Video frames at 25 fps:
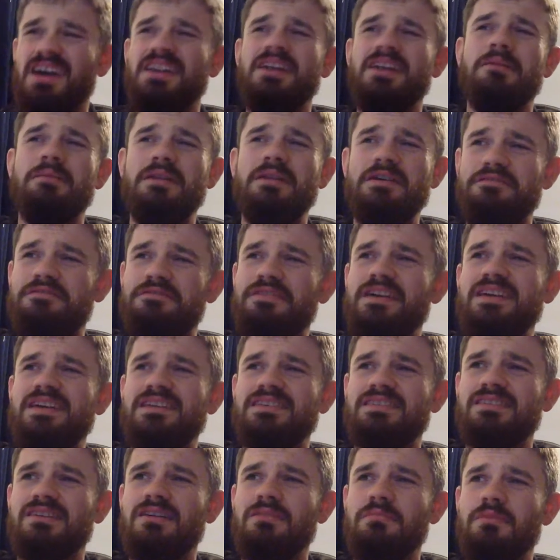cutting up their
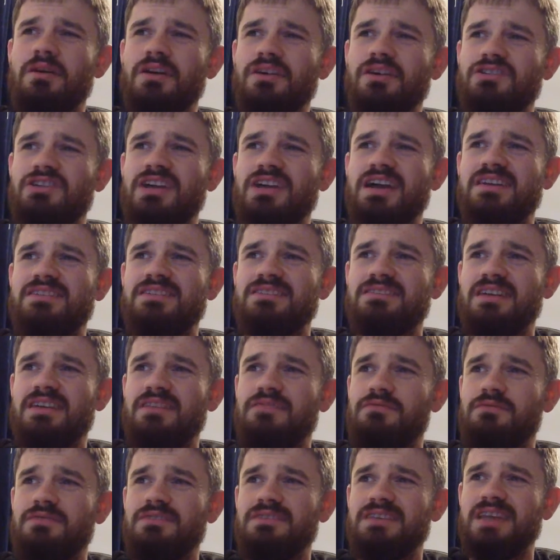face like Mike Jackson.
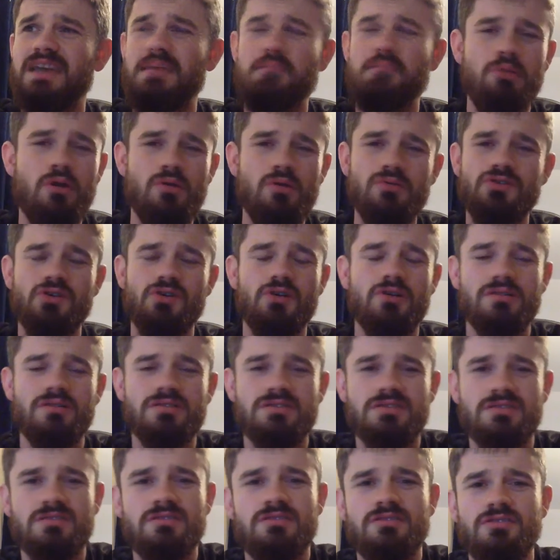Everyone's getting
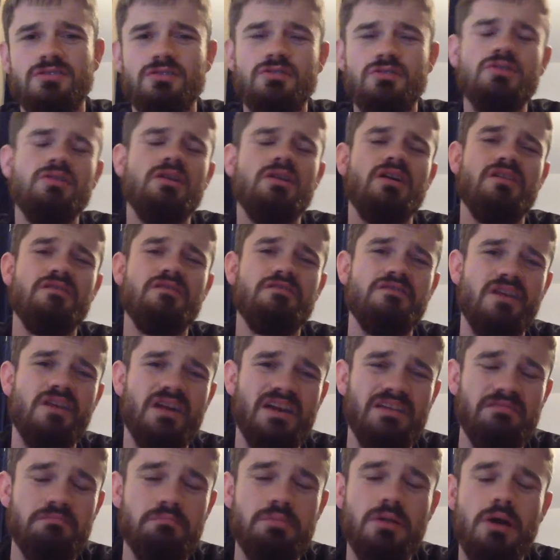Botox. You look like a
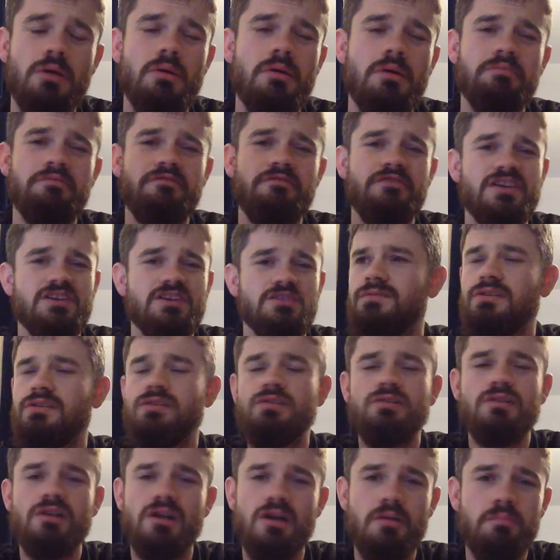fucking blow up fish. You
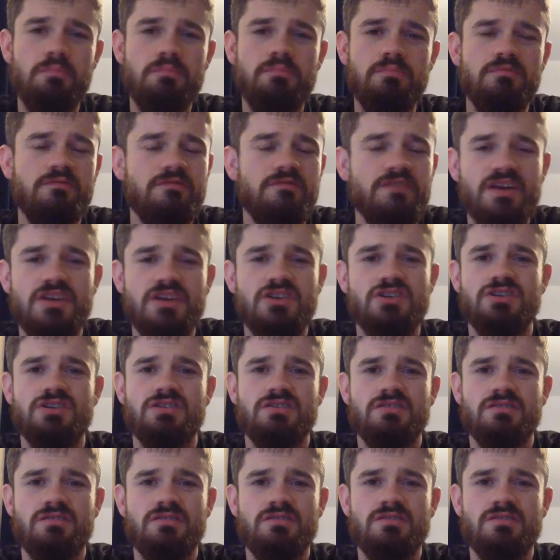look like a fish.